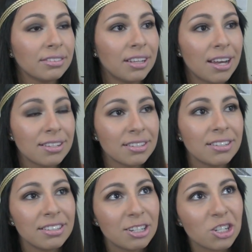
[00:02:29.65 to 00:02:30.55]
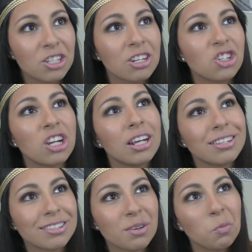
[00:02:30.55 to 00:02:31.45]
that there's
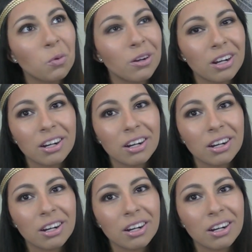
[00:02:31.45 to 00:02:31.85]
sunshine somewhere.